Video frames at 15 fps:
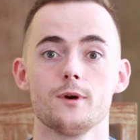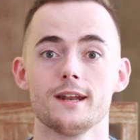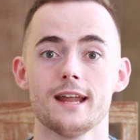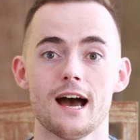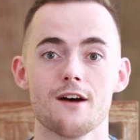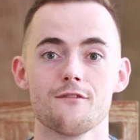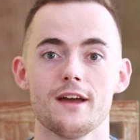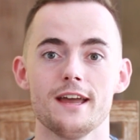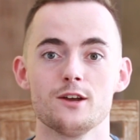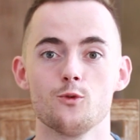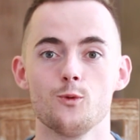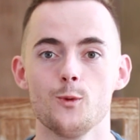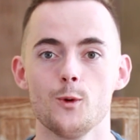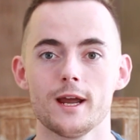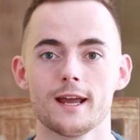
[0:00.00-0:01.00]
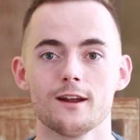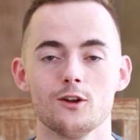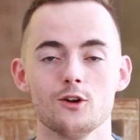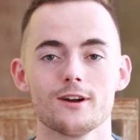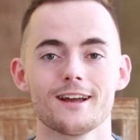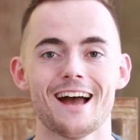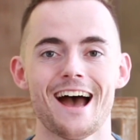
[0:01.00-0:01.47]
we're going to have a quick
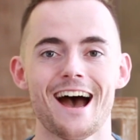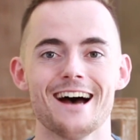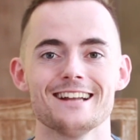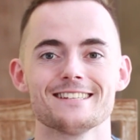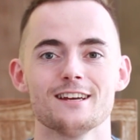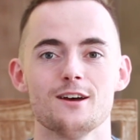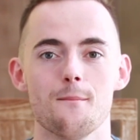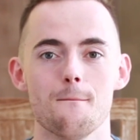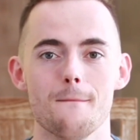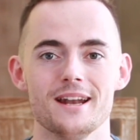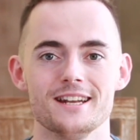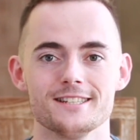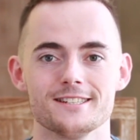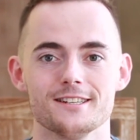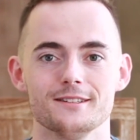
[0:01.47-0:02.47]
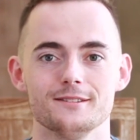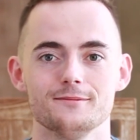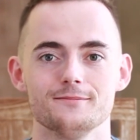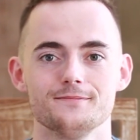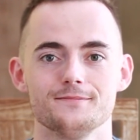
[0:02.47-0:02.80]
look at medicine.